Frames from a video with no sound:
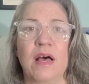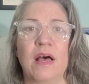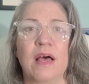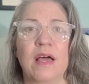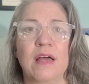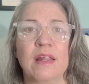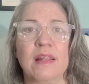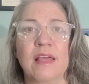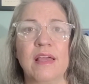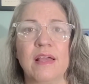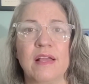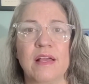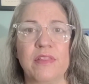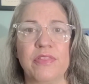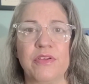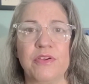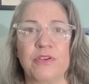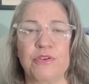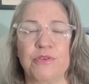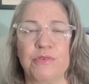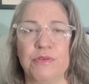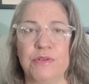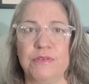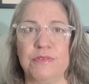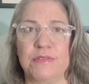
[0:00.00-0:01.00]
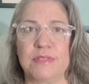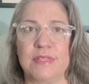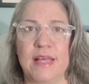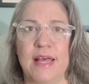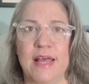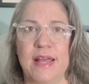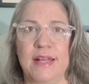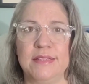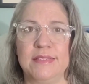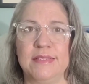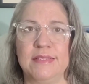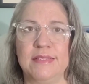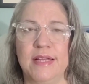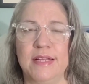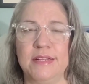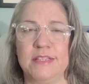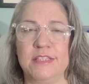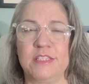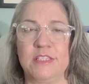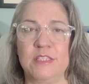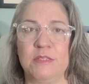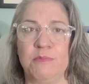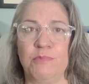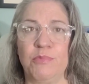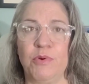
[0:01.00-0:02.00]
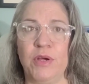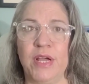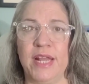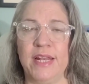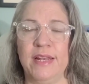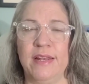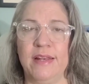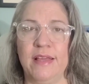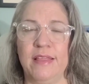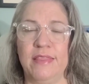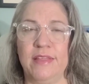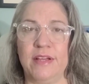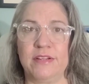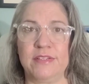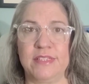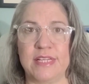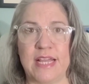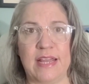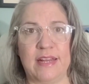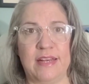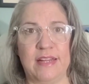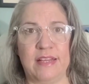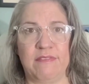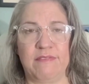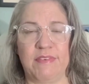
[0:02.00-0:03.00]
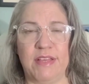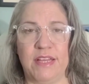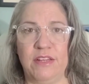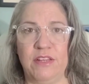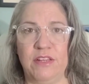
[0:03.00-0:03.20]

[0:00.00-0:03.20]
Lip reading: Unlike other cruise lines that spread their dining